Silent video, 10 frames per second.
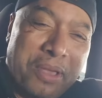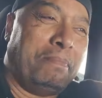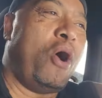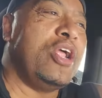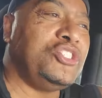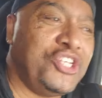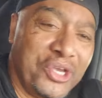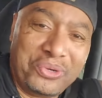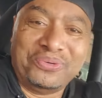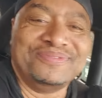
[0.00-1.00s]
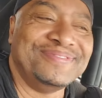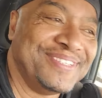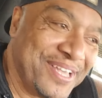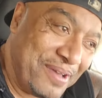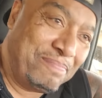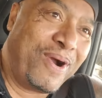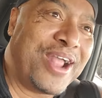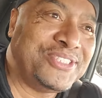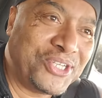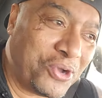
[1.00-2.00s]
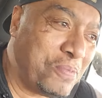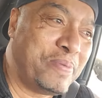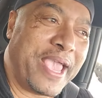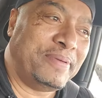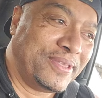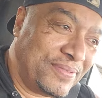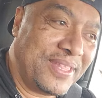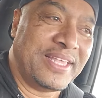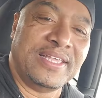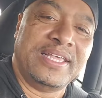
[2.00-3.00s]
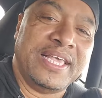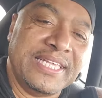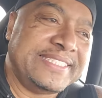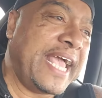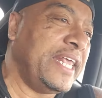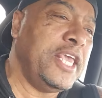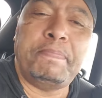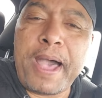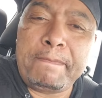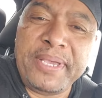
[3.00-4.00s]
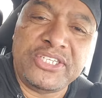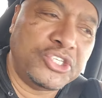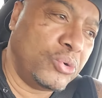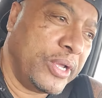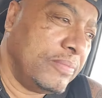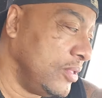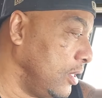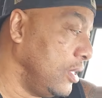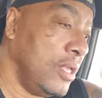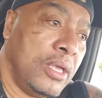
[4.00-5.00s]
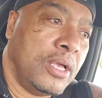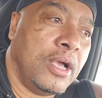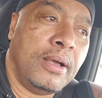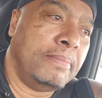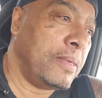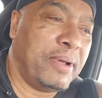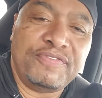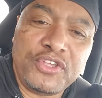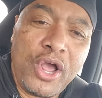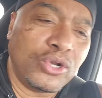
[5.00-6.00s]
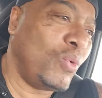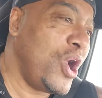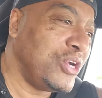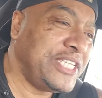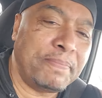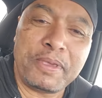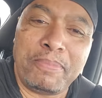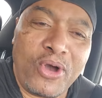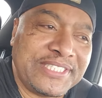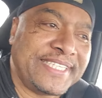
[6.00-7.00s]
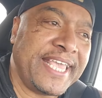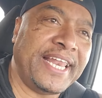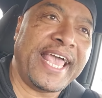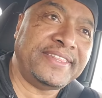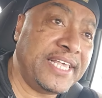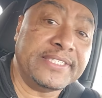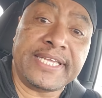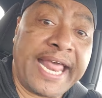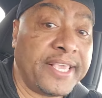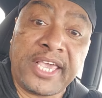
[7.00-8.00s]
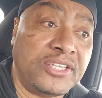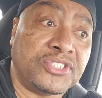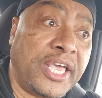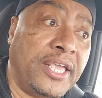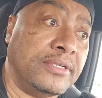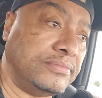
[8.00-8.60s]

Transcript: Part two. Part two, baby. It's got a hip-hop beat to it. But if you know the words, help your boy sing it like this. And I can't sing.